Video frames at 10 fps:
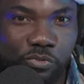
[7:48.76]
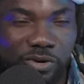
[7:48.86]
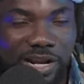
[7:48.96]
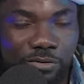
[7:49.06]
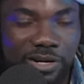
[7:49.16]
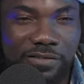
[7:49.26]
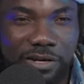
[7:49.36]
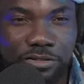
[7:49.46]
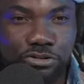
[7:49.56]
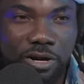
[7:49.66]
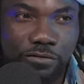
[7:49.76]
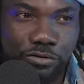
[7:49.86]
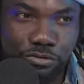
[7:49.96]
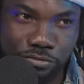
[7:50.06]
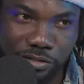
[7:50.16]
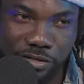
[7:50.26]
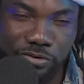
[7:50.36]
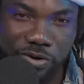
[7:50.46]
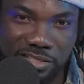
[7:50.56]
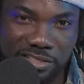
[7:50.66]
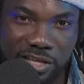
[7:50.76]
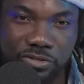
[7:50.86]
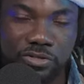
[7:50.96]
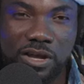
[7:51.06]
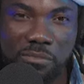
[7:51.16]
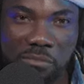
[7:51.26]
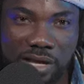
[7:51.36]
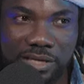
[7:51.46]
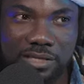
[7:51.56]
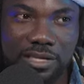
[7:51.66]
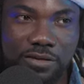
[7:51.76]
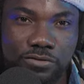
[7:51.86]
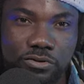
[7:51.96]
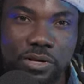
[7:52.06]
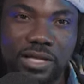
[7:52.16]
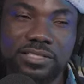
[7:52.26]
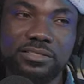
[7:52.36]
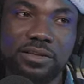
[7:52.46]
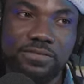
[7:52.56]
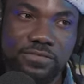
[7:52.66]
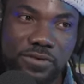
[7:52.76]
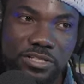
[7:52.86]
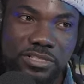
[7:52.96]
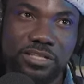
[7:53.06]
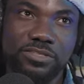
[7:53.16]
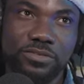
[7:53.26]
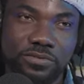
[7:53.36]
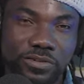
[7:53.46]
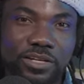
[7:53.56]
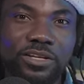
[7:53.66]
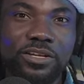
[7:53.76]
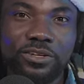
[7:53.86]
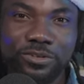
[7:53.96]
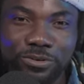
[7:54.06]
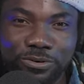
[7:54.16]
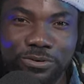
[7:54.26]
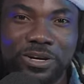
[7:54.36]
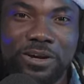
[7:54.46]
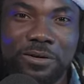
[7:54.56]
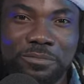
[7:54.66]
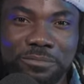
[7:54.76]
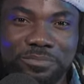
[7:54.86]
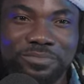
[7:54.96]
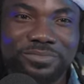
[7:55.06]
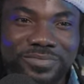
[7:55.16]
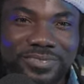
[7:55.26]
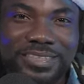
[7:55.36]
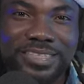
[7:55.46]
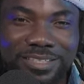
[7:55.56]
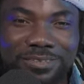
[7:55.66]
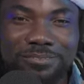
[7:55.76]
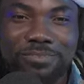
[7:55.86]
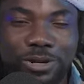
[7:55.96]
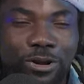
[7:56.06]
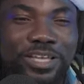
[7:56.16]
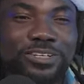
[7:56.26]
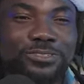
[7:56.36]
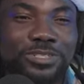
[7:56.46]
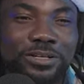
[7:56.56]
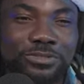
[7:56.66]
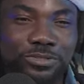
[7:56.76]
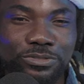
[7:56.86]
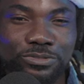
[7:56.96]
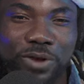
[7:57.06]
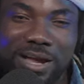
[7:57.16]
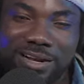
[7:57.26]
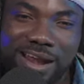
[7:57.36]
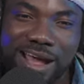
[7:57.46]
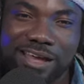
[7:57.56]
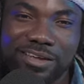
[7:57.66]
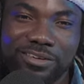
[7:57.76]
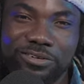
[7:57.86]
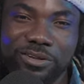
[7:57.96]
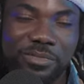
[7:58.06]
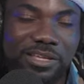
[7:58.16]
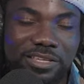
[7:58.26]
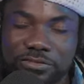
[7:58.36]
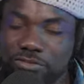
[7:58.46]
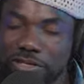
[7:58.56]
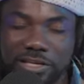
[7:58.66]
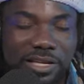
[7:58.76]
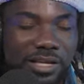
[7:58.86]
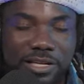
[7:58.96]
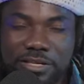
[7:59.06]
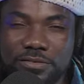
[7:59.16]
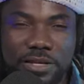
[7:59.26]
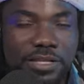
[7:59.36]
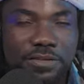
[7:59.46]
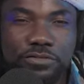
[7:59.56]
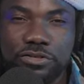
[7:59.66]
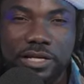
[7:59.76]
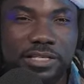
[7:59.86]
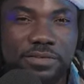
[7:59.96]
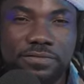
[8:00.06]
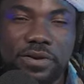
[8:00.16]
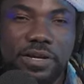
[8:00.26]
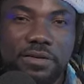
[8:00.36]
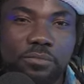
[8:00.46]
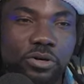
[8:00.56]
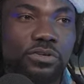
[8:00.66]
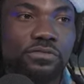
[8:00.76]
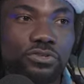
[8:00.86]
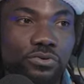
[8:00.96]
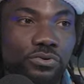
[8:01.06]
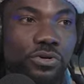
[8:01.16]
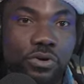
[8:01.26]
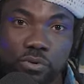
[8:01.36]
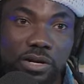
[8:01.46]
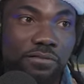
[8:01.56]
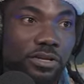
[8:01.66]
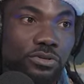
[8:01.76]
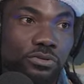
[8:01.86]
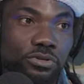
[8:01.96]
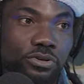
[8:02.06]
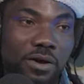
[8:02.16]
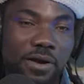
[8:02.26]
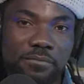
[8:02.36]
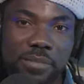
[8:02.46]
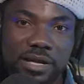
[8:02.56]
Whenever you travel to the Krasi and you come back, it gave you a fresh sense of, you know, belonging to Accra. You know, it gives you a different point of view whenever you arrive